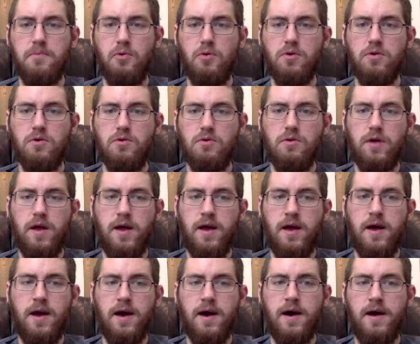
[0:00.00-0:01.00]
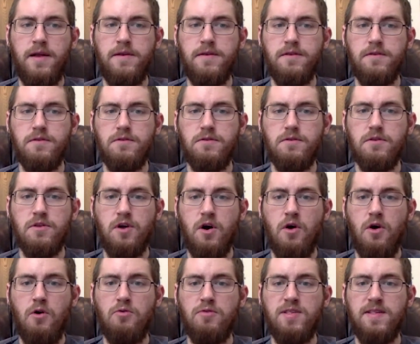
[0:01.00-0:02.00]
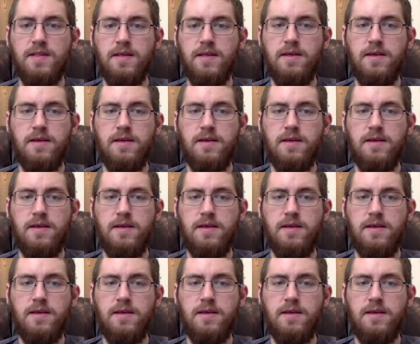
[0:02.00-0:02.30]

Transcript: portal and go see